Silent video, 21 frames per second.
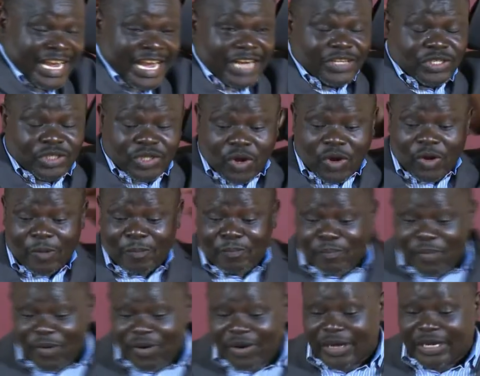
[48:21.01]
And
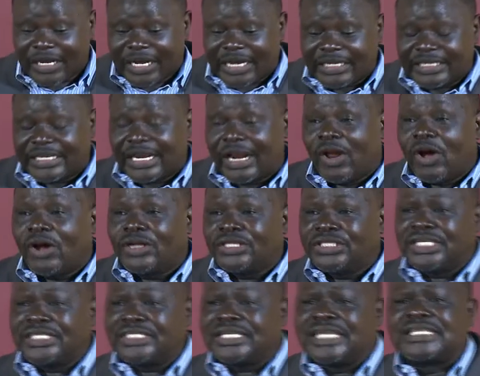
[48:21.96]
so uh, the Lord
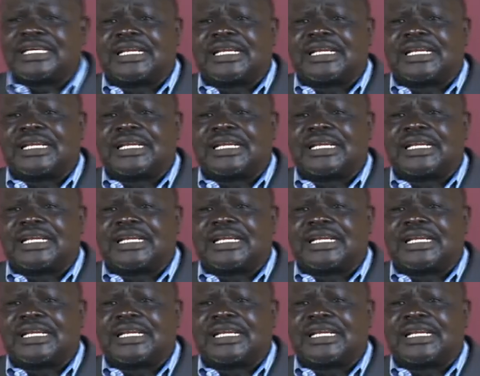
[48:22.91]
Jesus